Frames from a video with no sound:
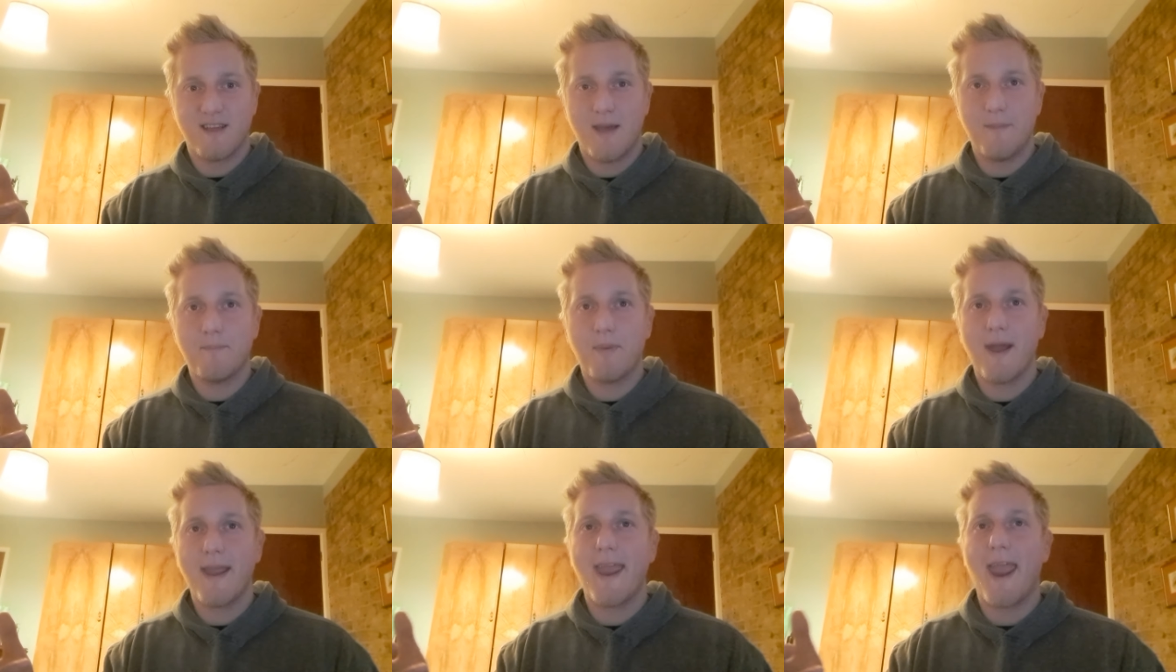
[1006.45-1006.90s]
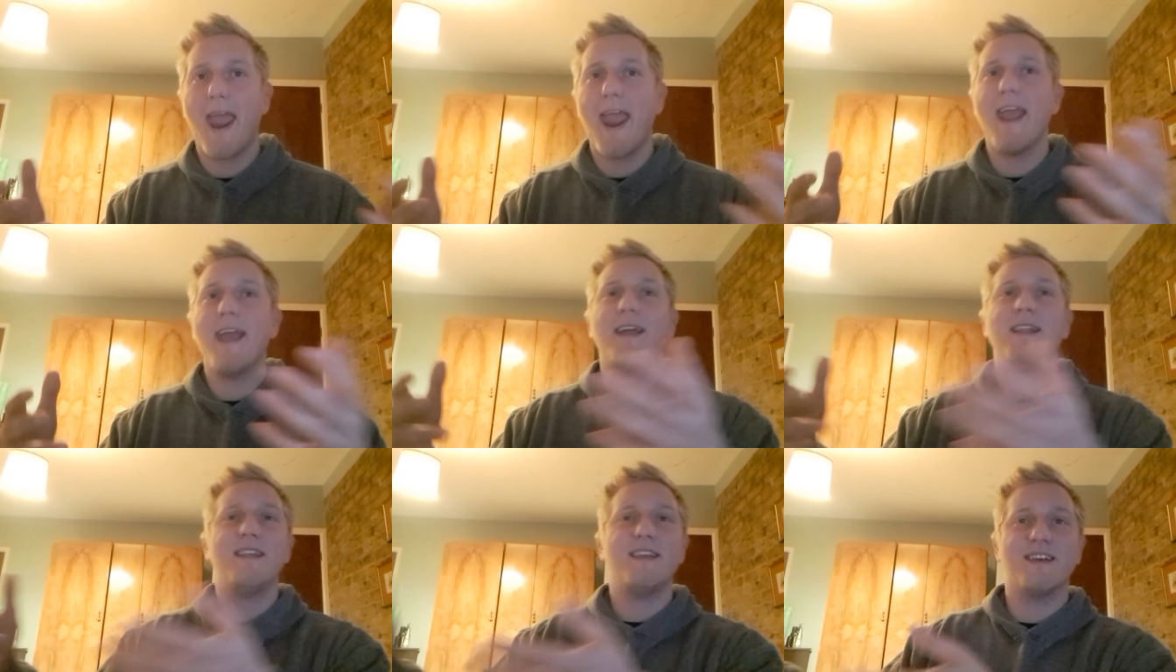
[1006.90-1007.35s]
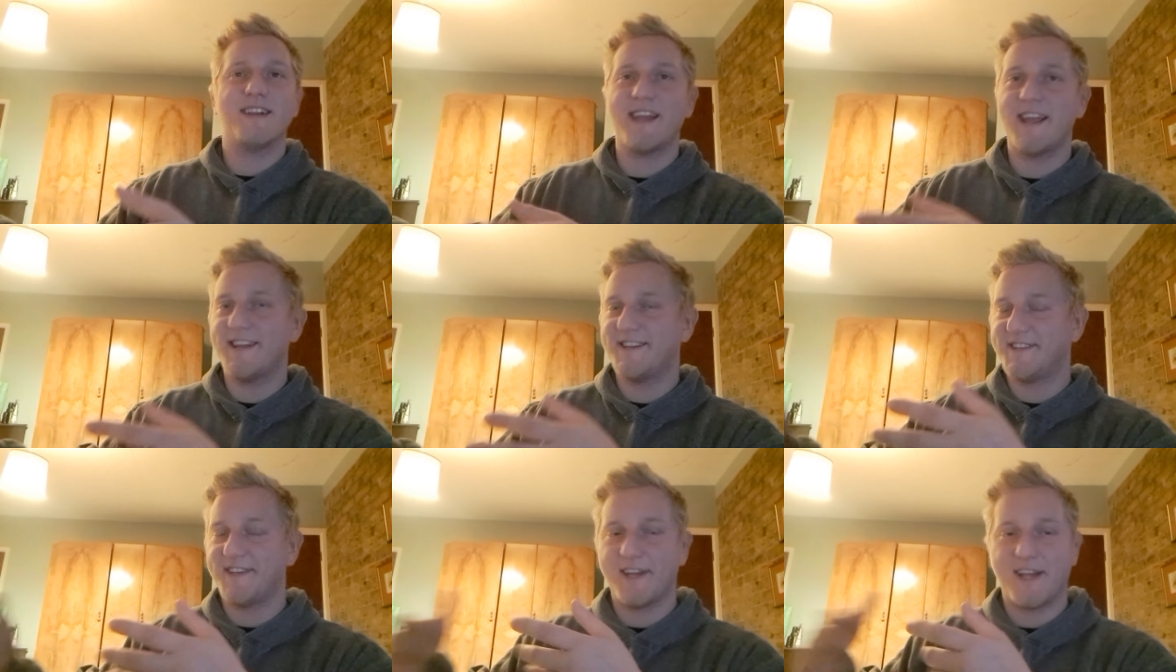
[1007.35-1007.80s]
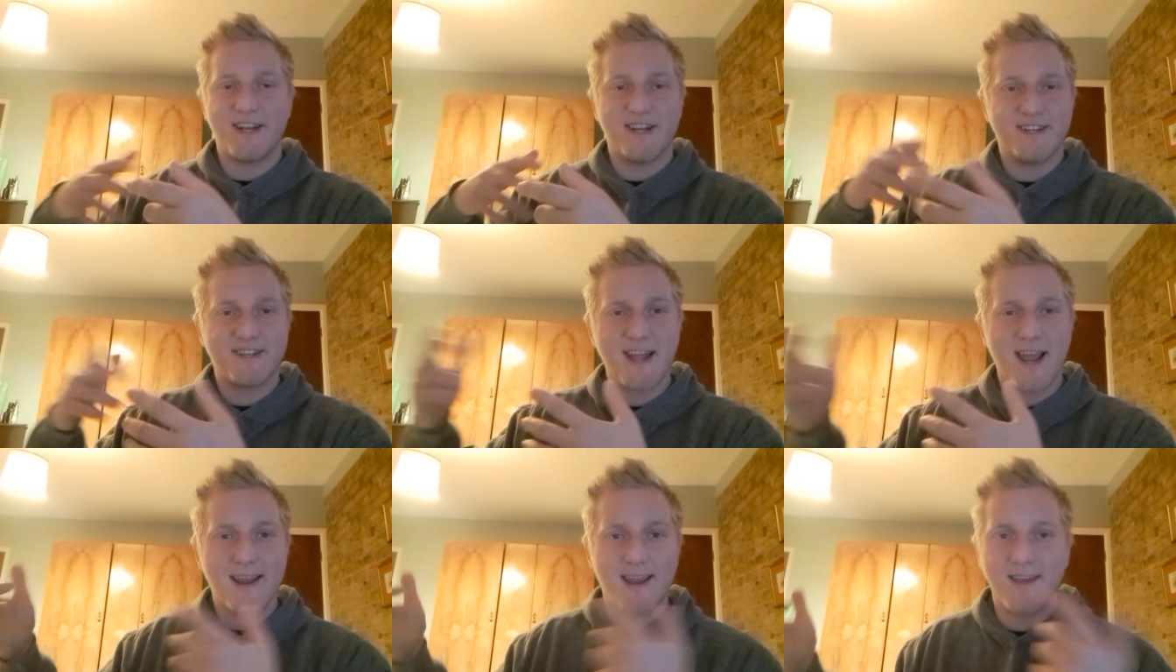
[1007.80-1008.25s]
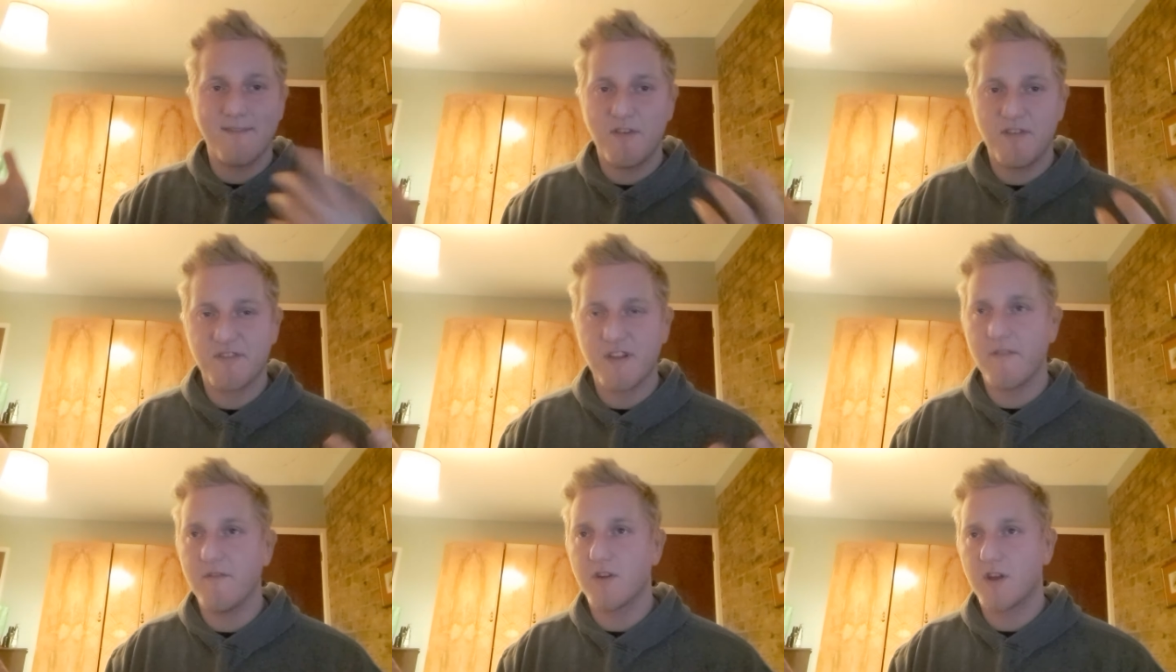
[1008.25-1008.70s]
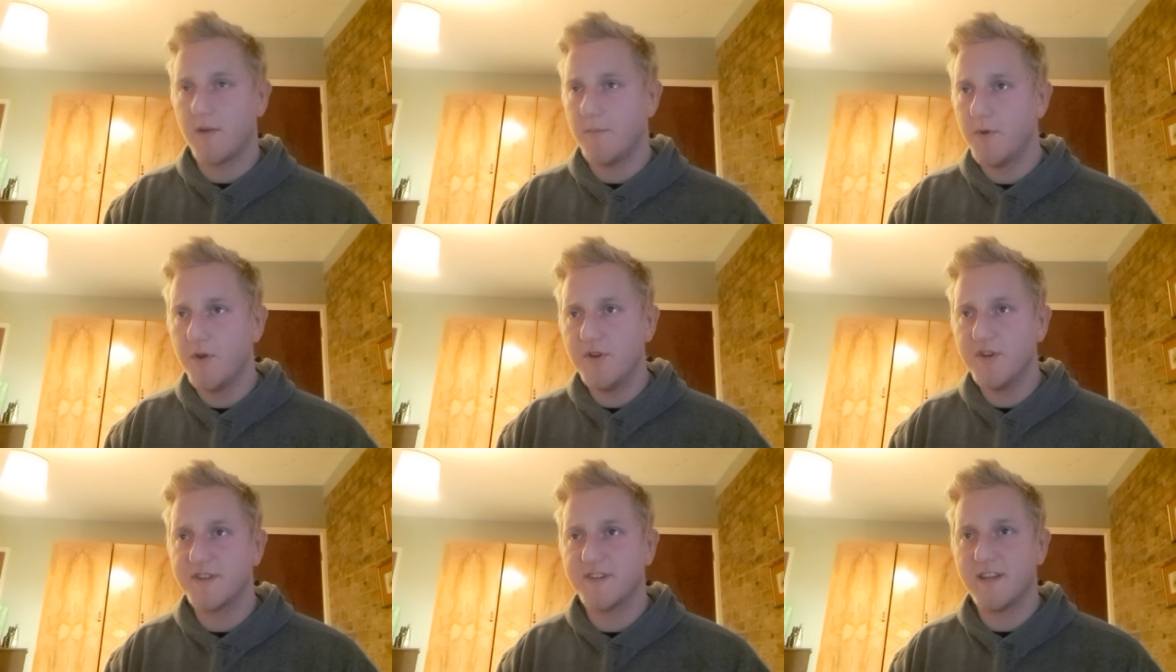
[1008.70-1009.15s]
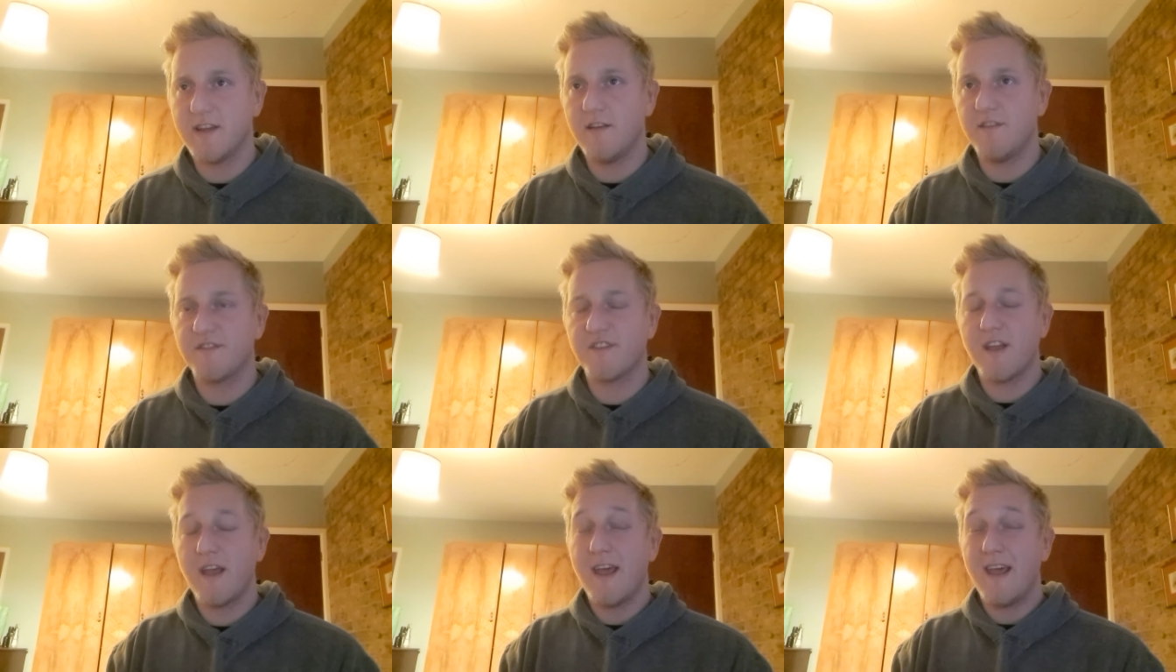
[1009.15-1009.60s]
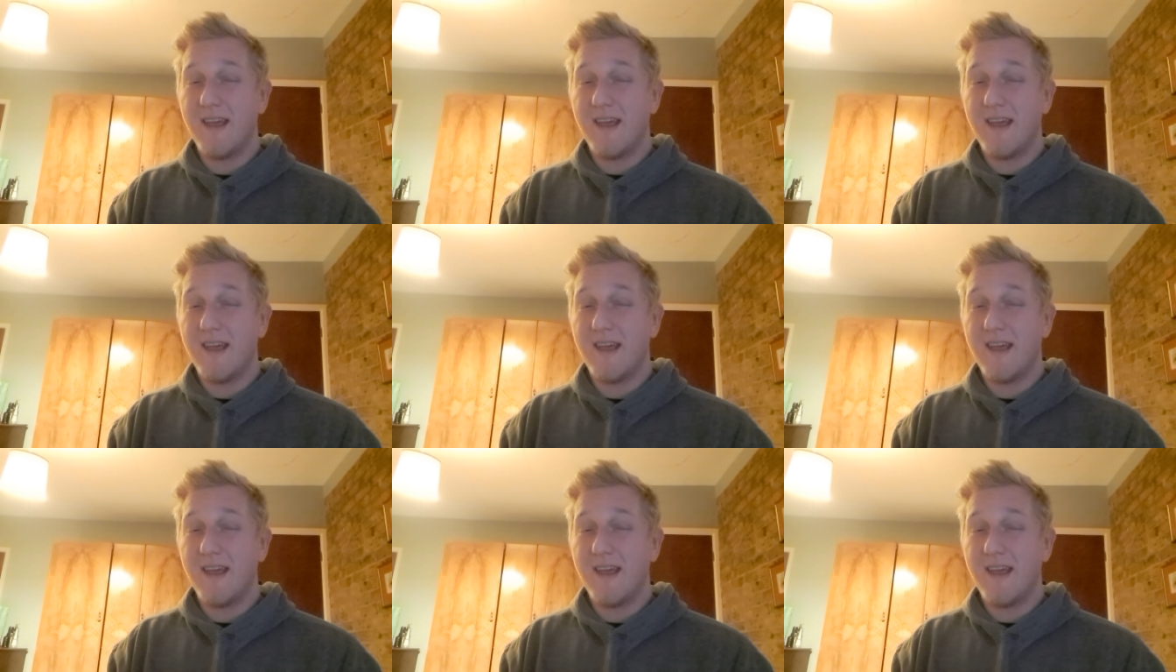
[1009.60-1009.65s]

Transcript: and by alienating and attacking these other communities,